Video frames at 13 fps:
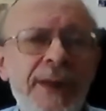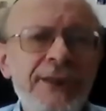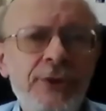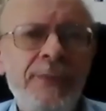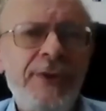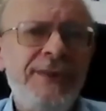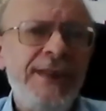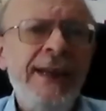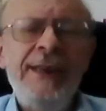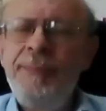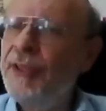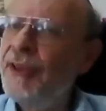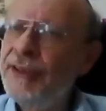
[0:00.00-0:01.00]
means on the
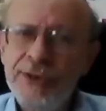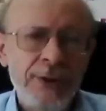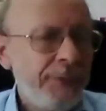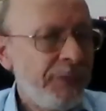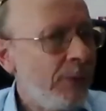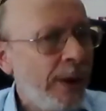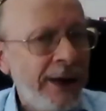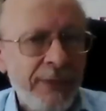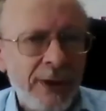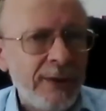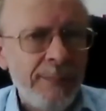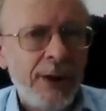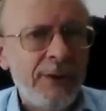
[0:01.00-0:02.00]
day, but that's not the way
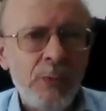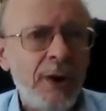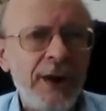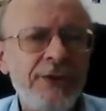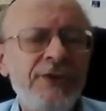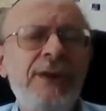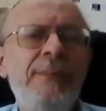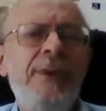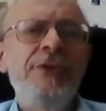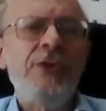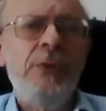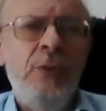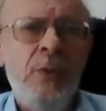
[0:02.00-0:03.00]
the Gemara works. The Gemara
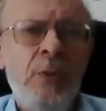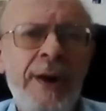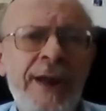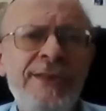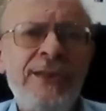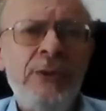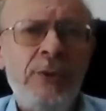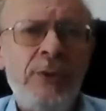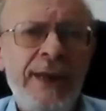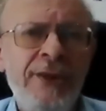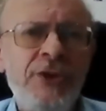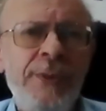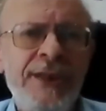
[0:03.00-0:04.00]
is always
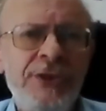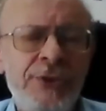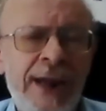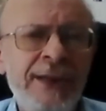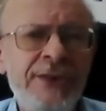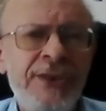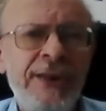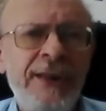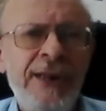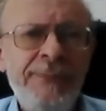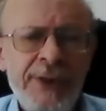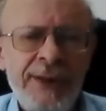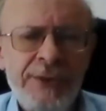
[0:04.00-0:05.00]
looking to extract
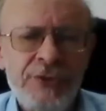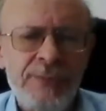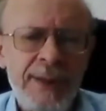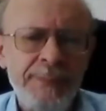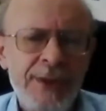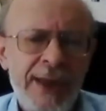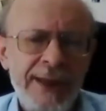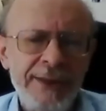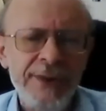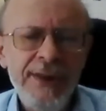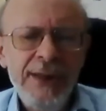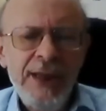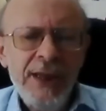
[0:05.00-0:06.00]
significance. Remember that.
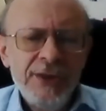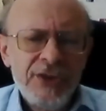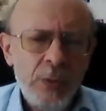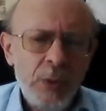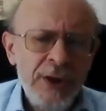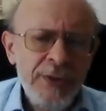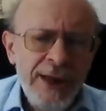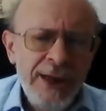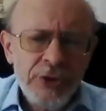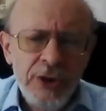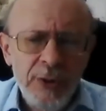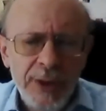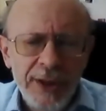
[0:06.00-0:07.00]
So what are they
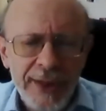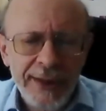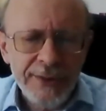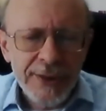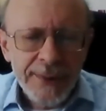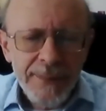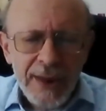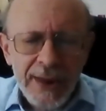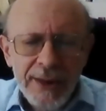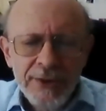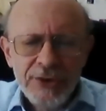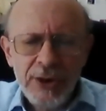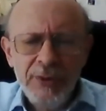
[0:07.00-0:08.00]
doing then?
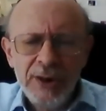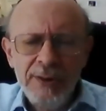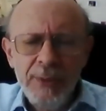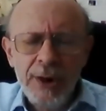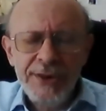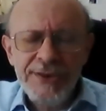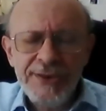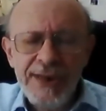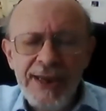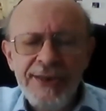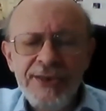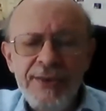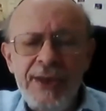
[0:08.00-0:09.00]
So the Gemara
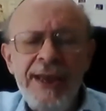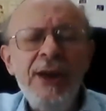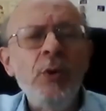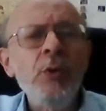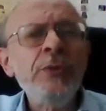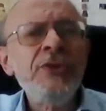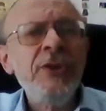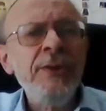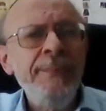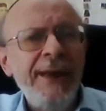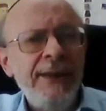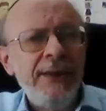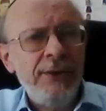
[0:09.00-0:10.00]
says they also
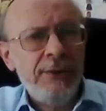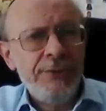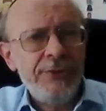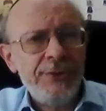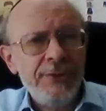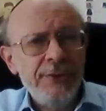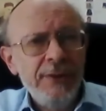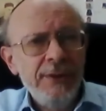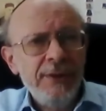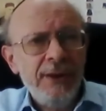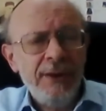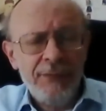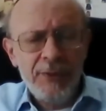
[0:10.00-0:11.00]
make use
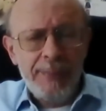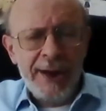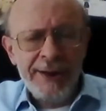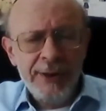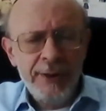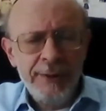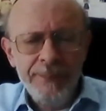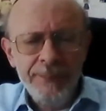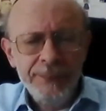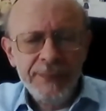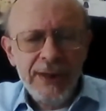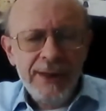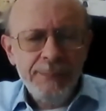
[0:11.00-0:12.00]
of the Bayom.
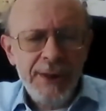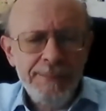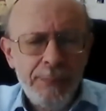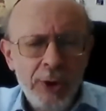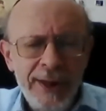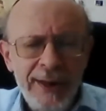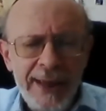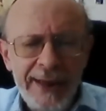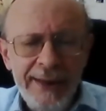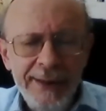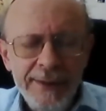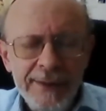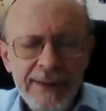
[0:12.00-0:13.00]

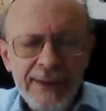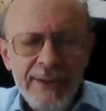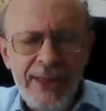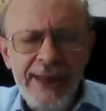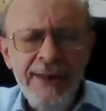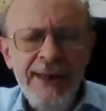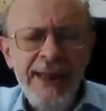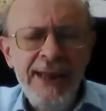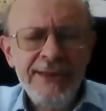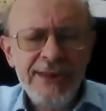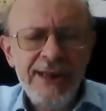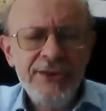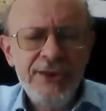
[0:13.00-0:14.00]
Miboile, they
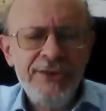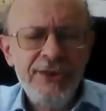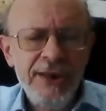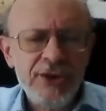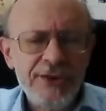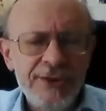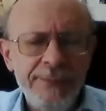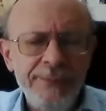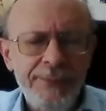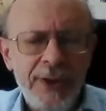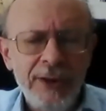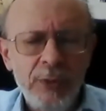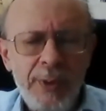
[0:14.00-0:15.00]
need it to teach us the
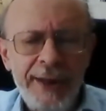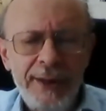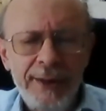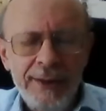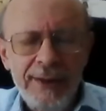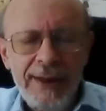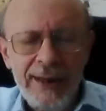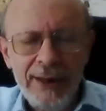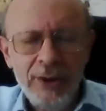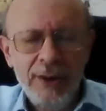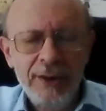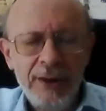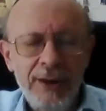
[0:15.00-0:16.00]
following
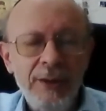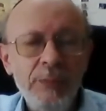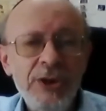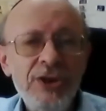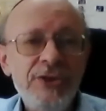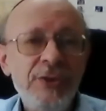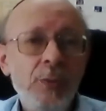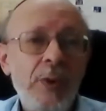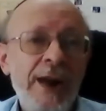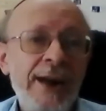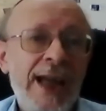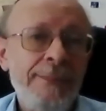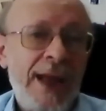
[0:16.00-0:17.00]
halacha, which is the
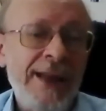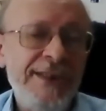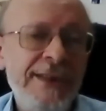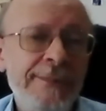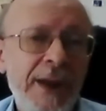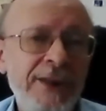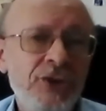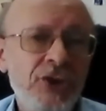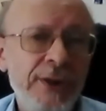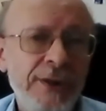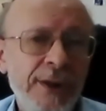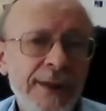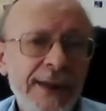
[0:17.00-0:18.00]
one I did
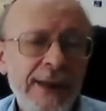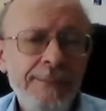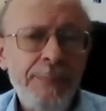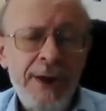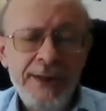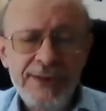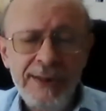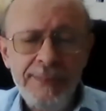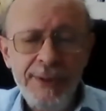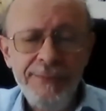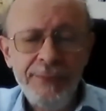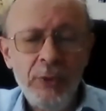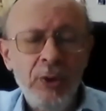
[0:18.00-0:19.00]
mention in passing
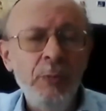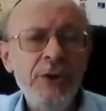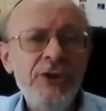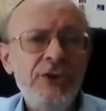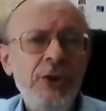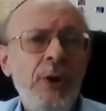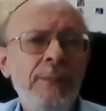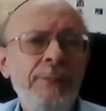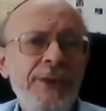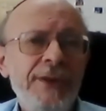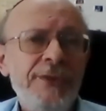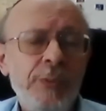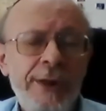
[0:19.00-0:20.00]
before, which is the
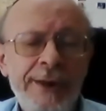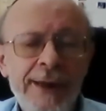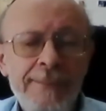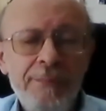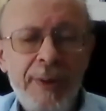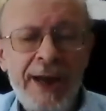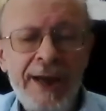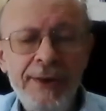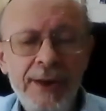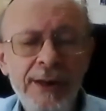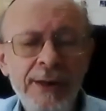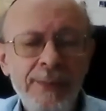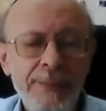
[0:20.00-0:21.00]
obvious one.
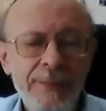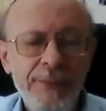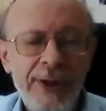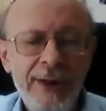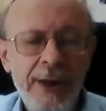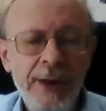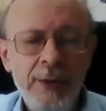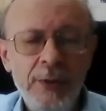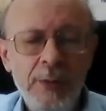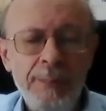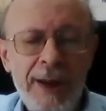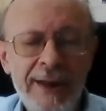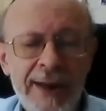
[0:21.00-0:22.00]
Bayom
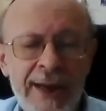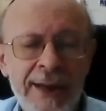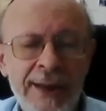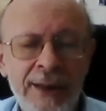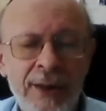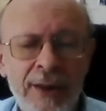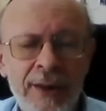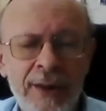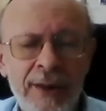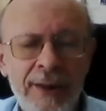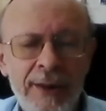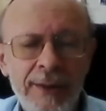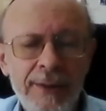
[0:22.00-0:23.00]
v'lo
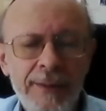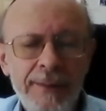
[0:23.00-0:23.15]
balayla.